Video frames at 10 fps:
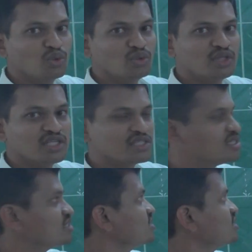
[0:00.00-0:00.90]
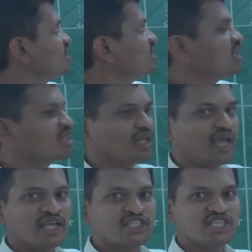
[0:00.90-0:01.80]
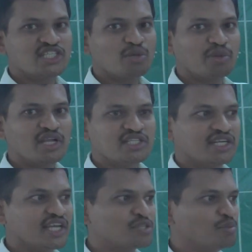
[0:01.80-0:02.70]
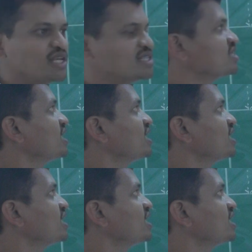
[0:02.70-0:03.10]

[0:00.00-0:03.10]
to this, exchange of energy takes place,